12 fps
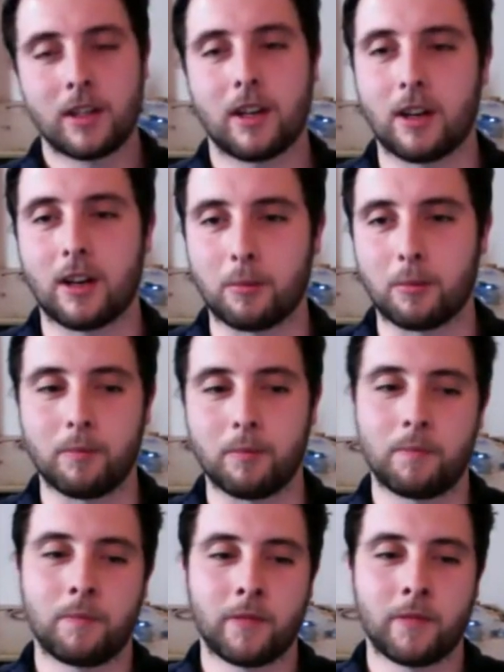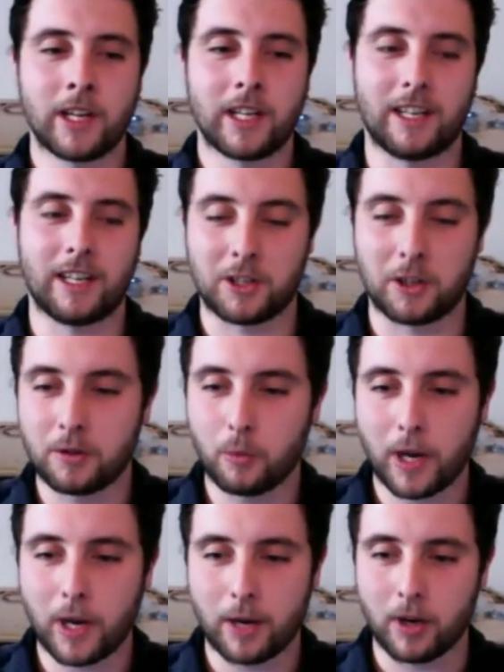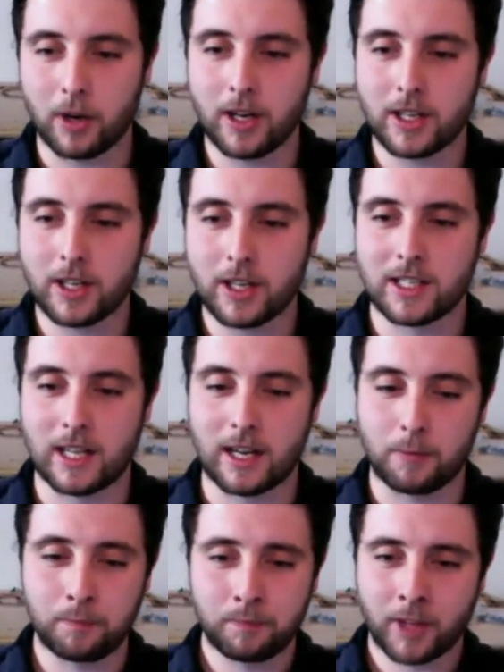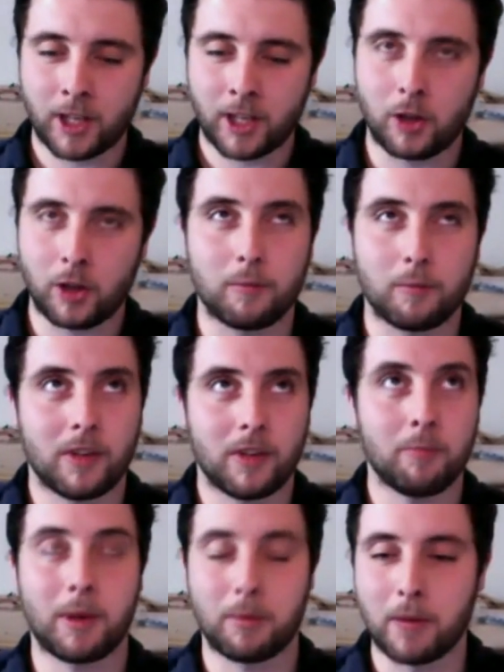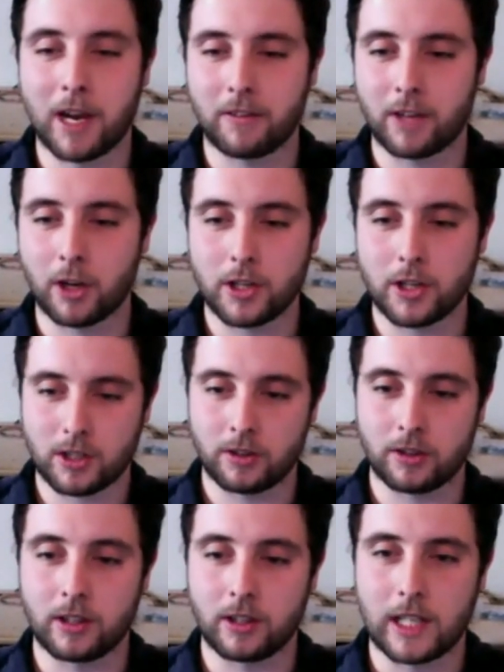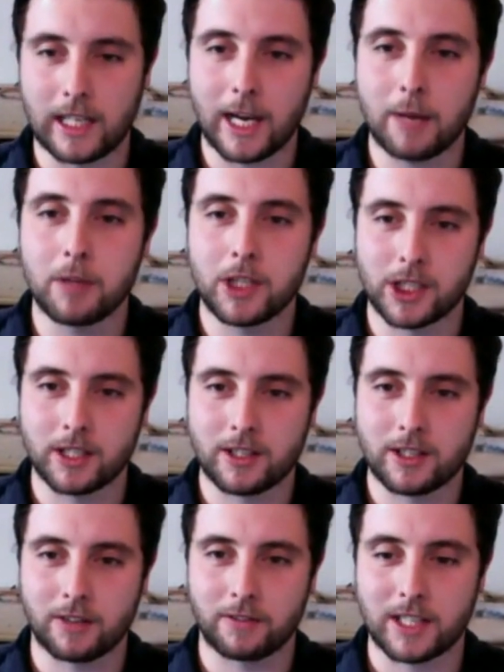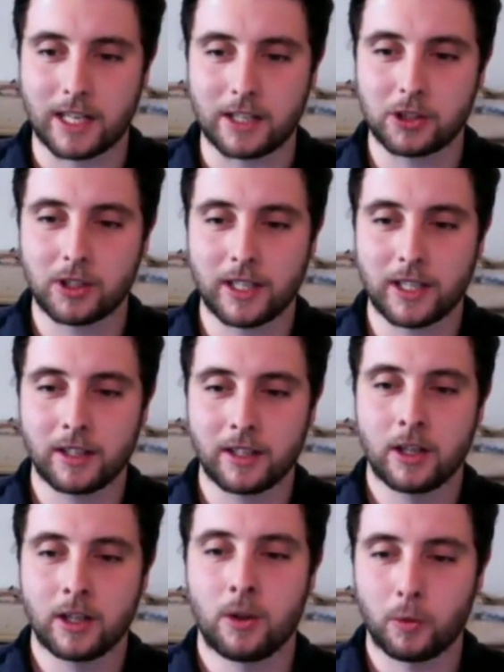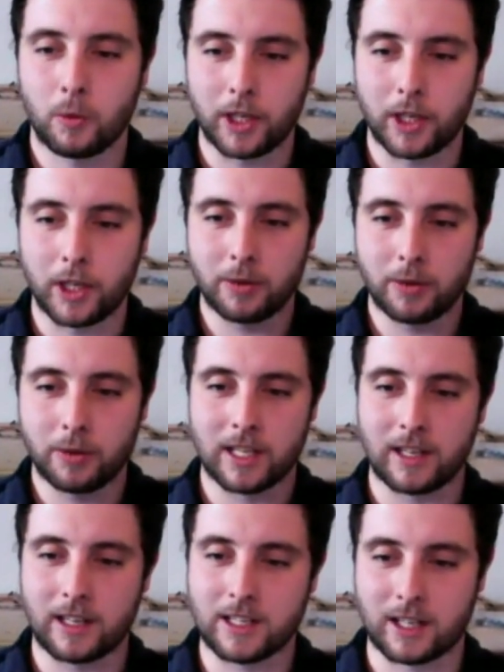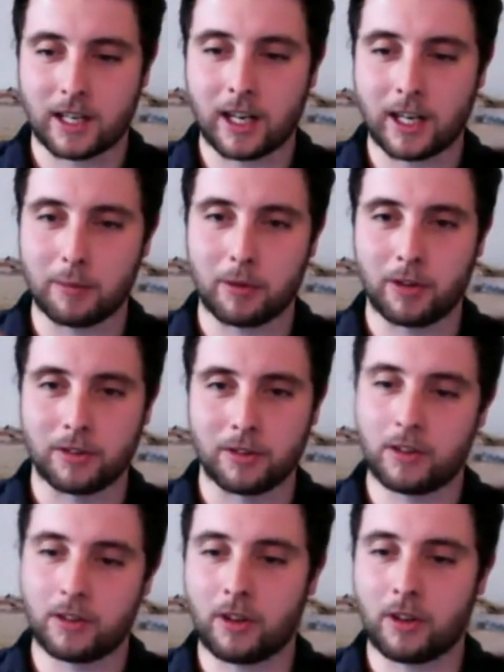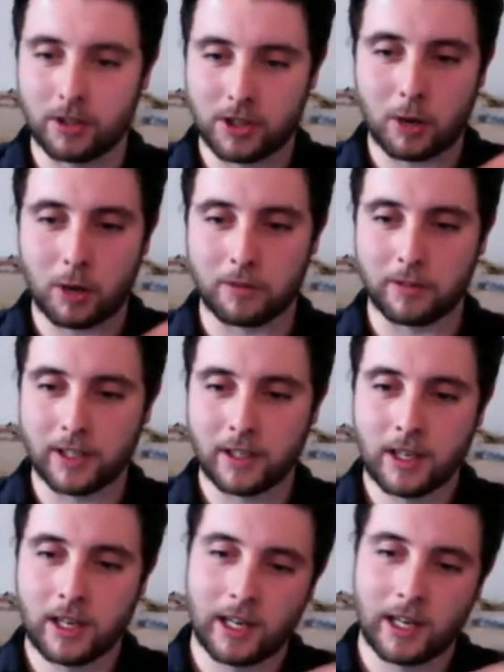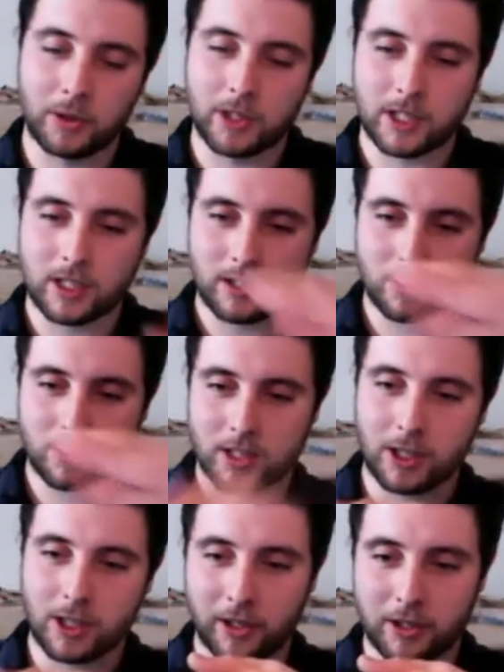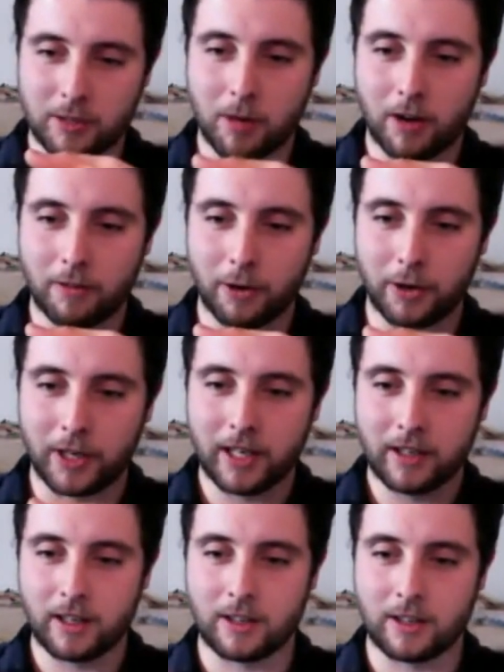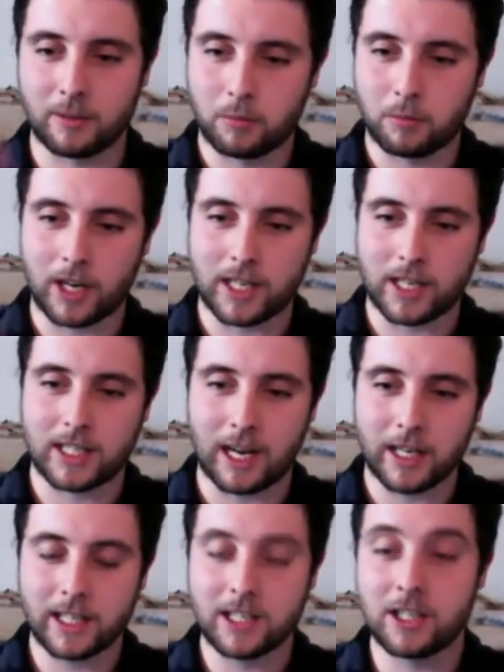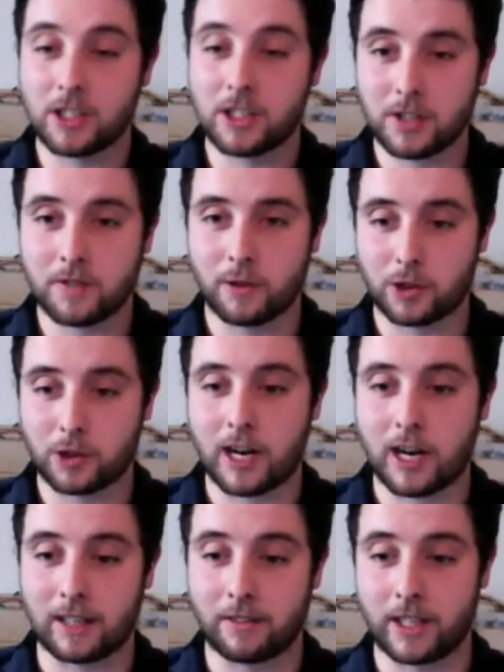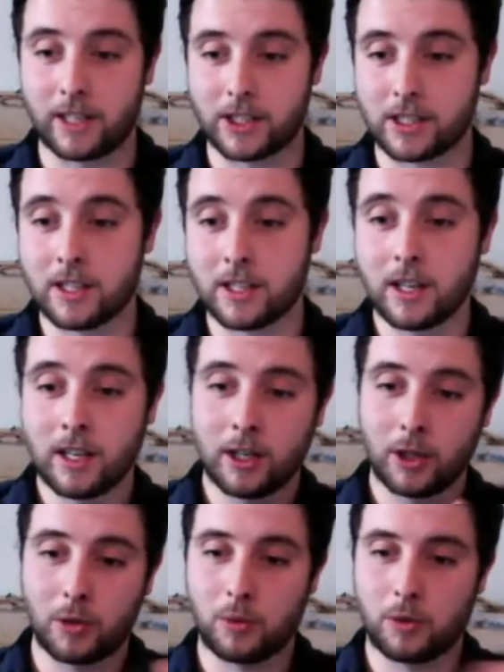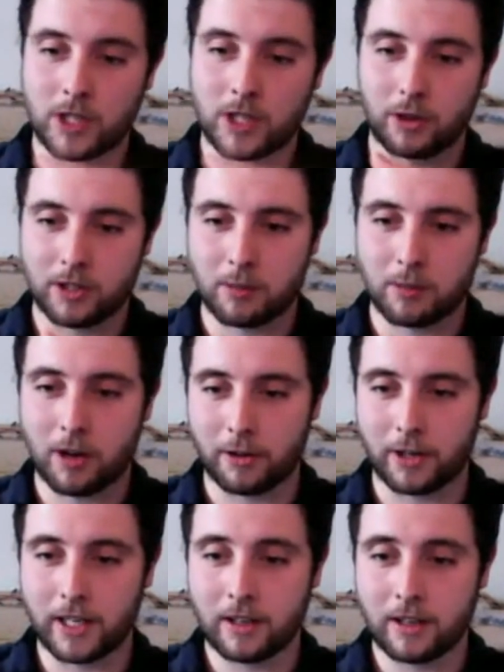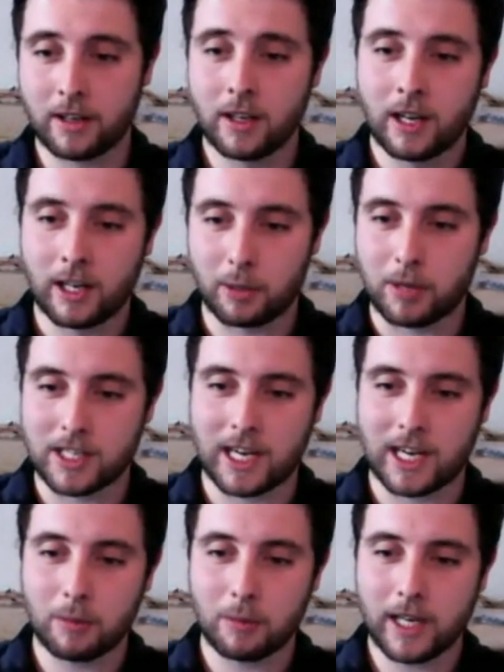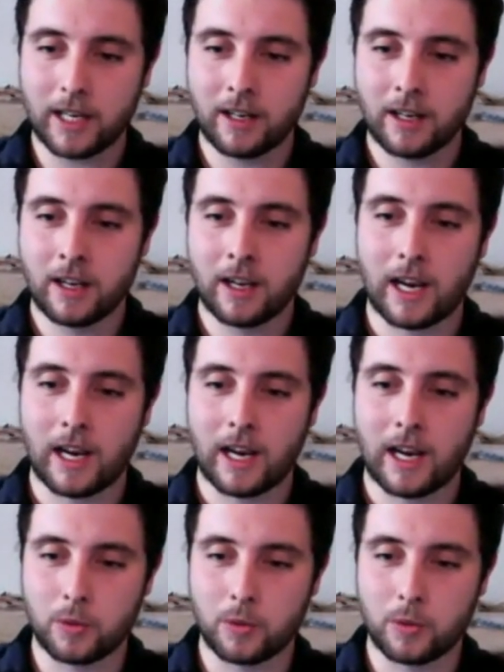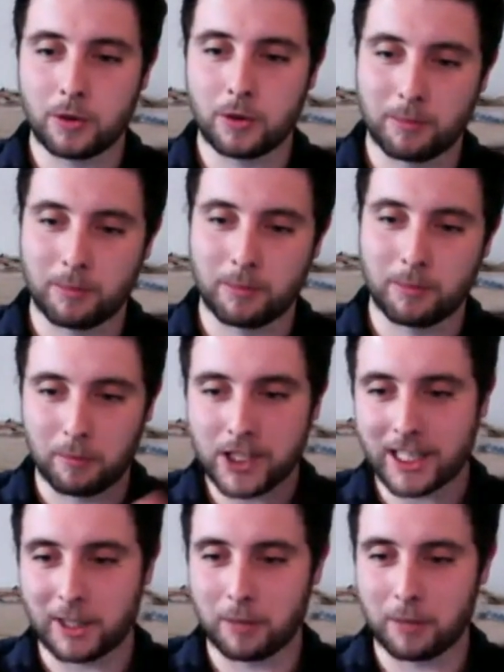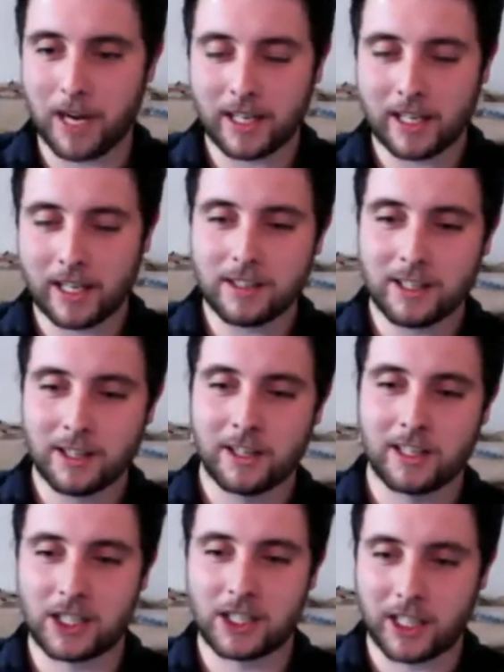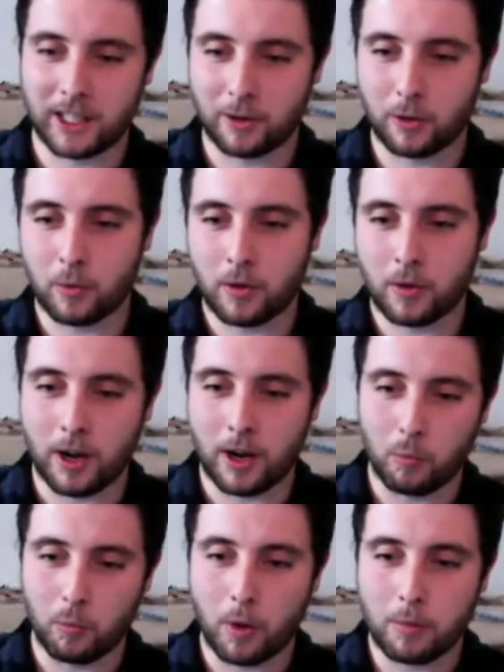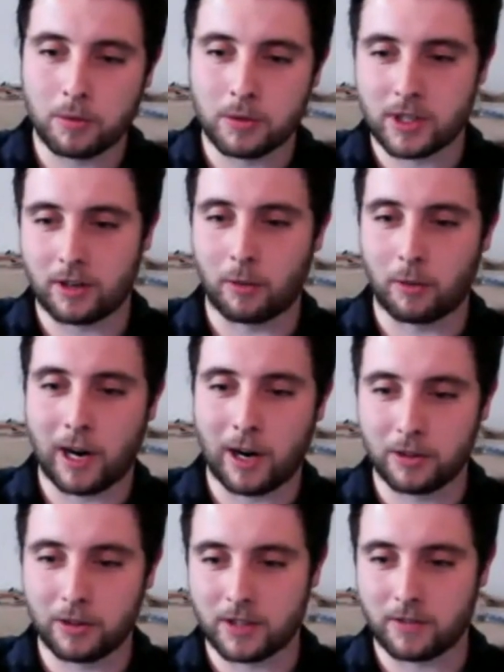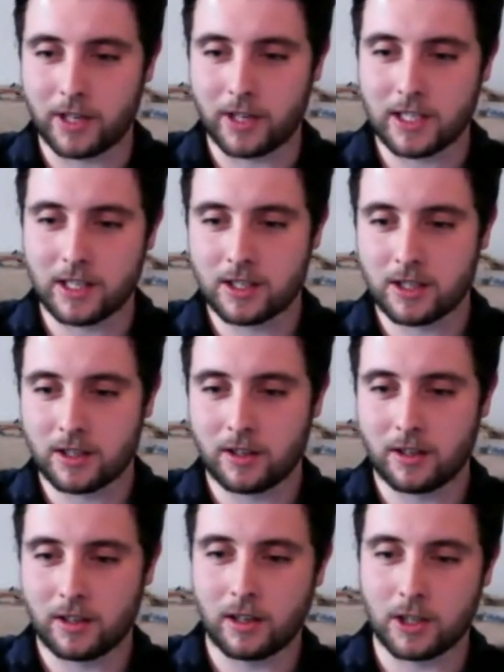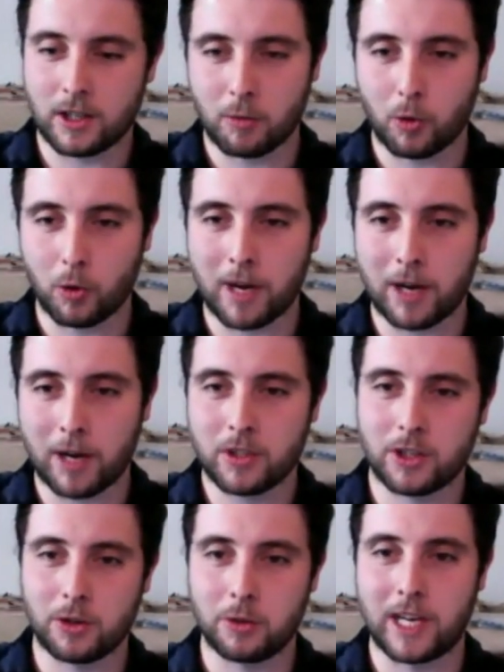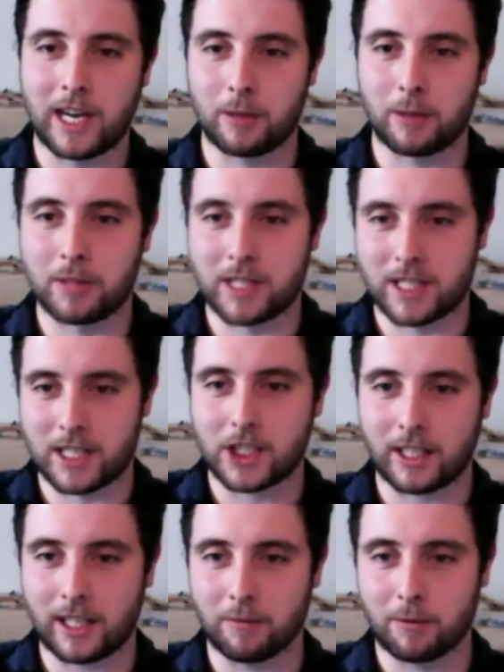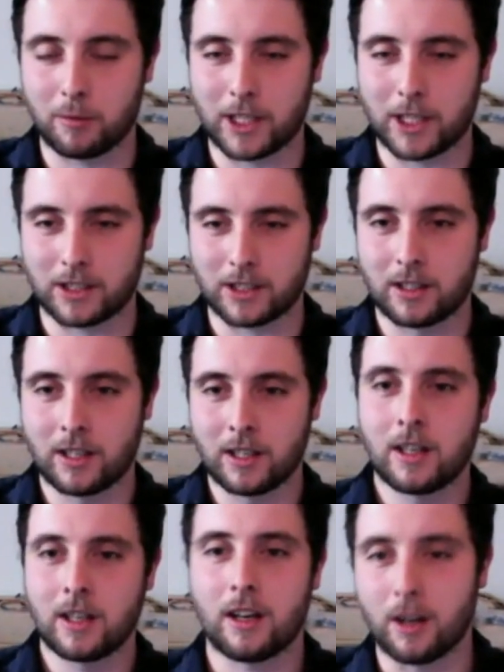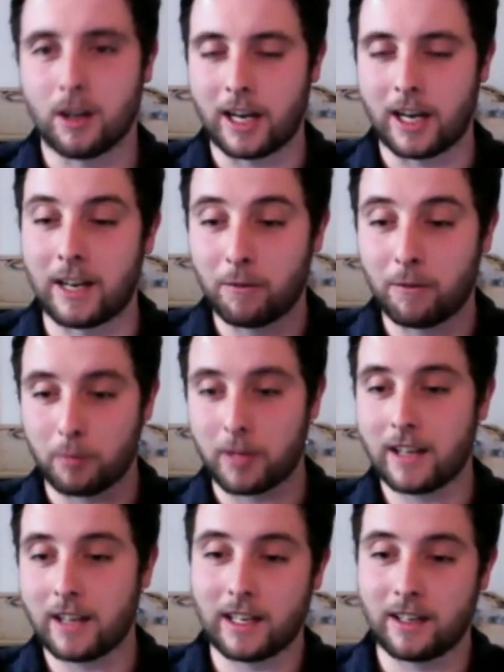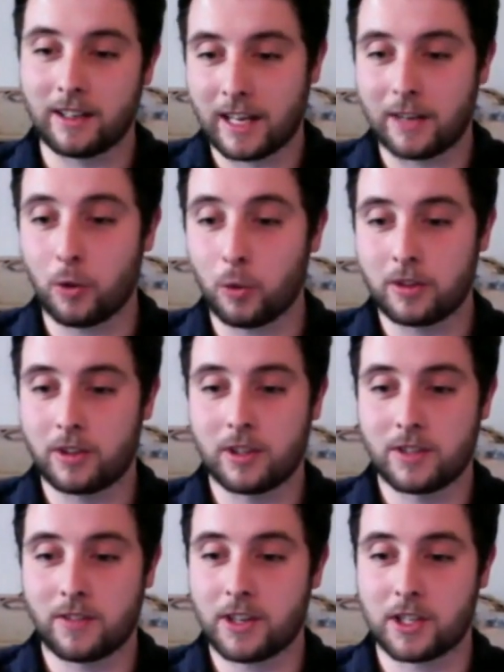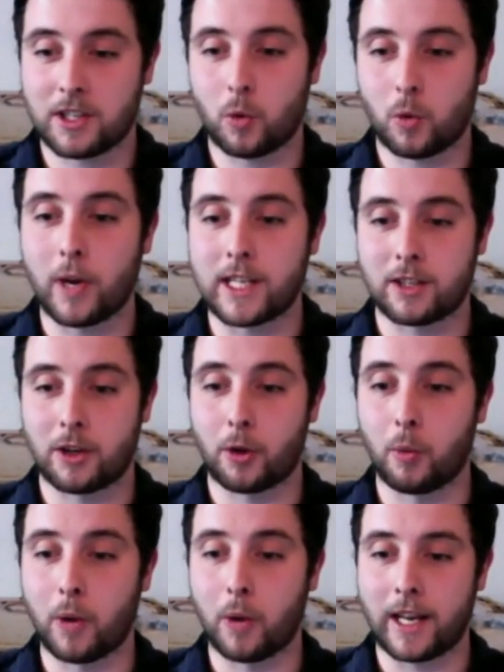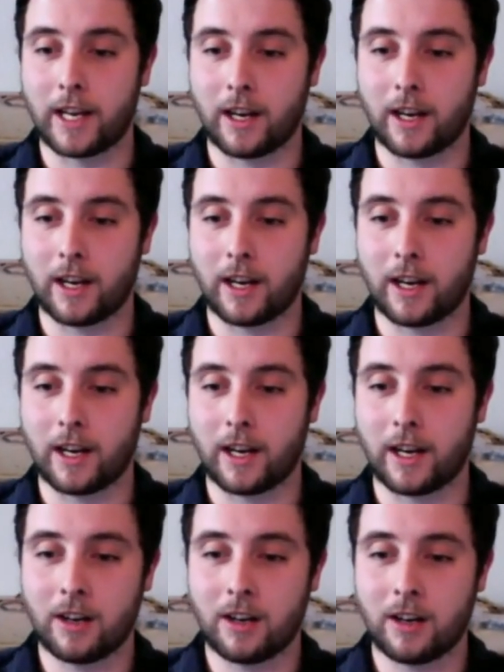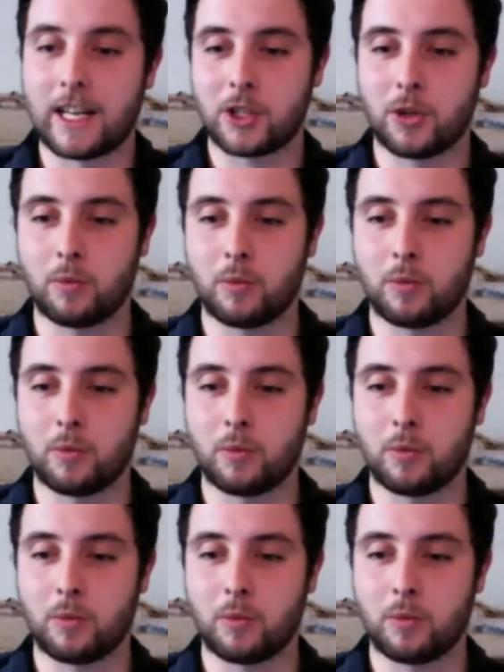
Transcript: Um, right. Yeah, so the, the way it works is that you, people may have noticed on the images of the Centric, what you do is that there's a clip on, on the top of it, and you just slot your smartphone in and press calibrate. This is just for tracking features. You, you slot your smartphone in, and you press calibrate, and it will do some kind of magic in the back end. Essentially, it um, wobbles around the devices a small amount to get the positioning information. Uh, and then from there, then, then all the devices always know where they are, unless you